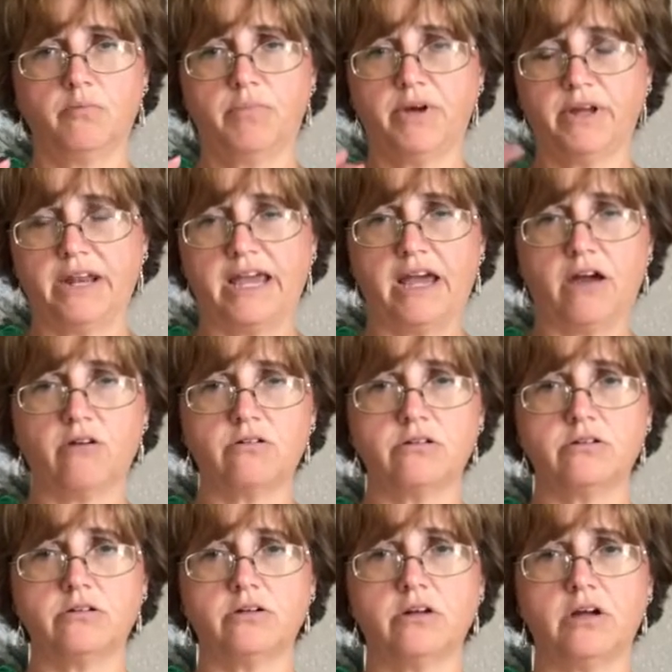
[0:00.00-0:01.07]
put out,
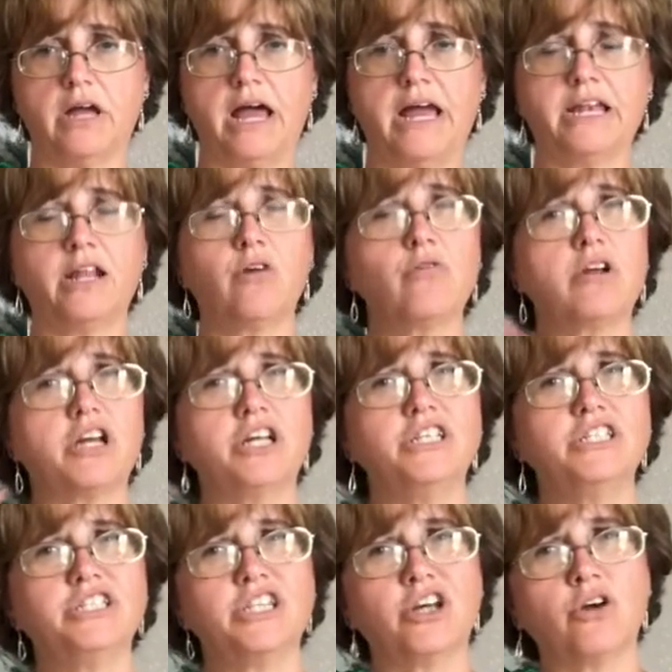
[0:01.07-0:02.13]
I don't
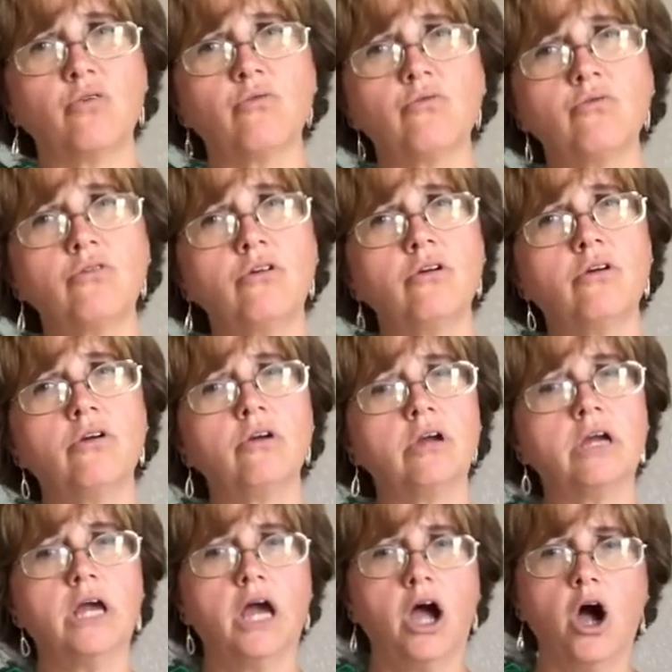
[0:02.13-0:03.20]
condone,
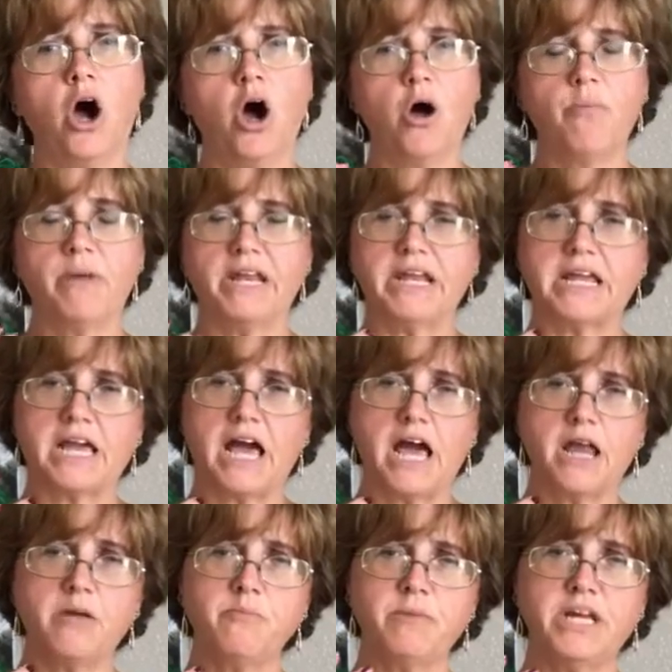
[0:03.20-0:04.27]
but it
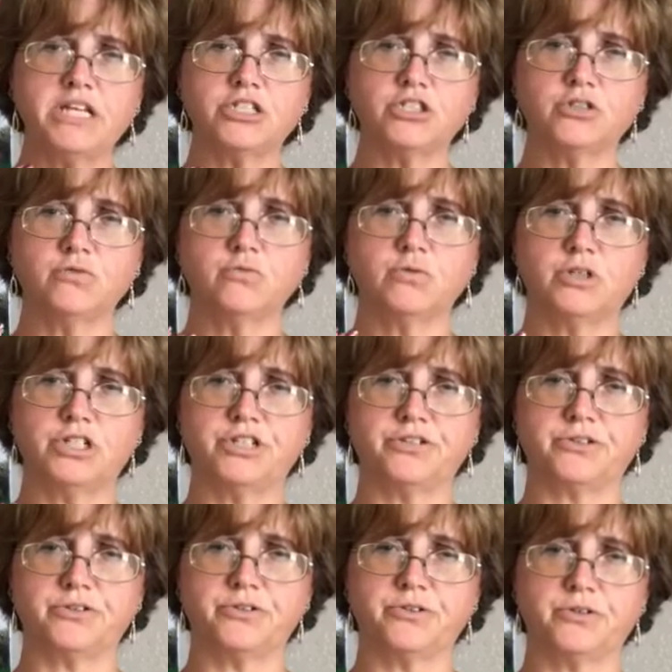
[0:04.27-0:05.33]
kind of makes you
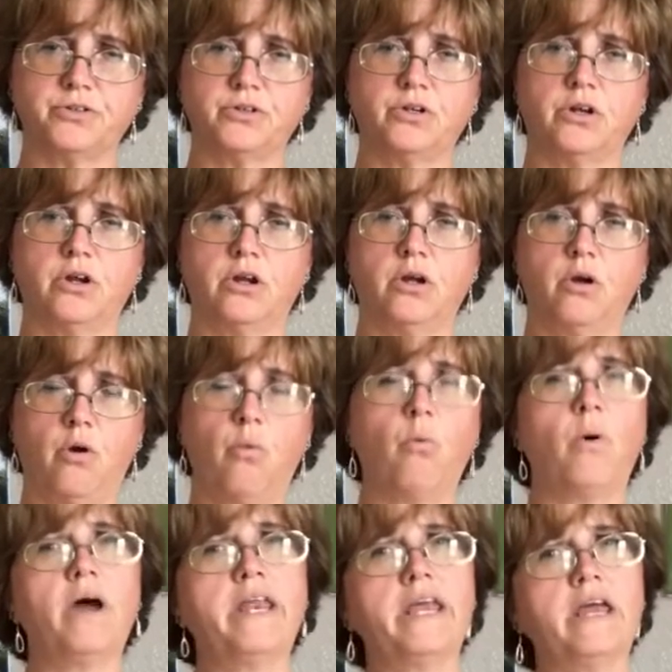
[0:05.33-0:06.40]
wonder,
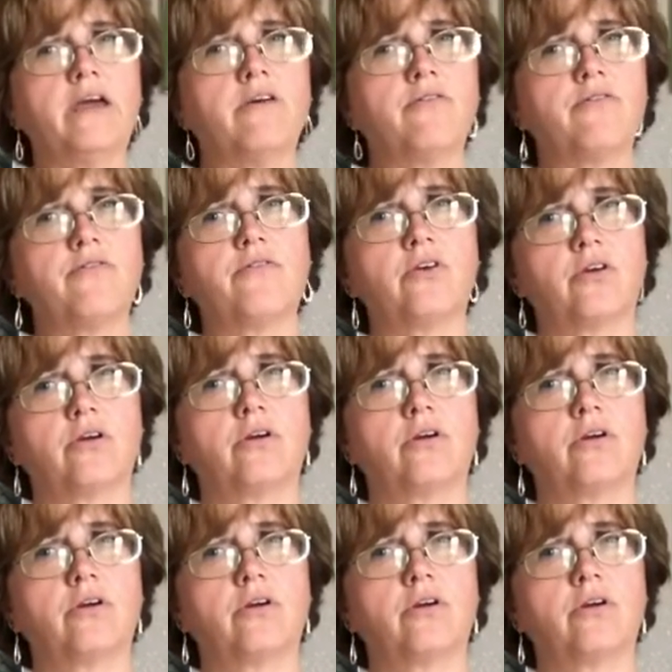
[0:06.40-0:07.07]
what if?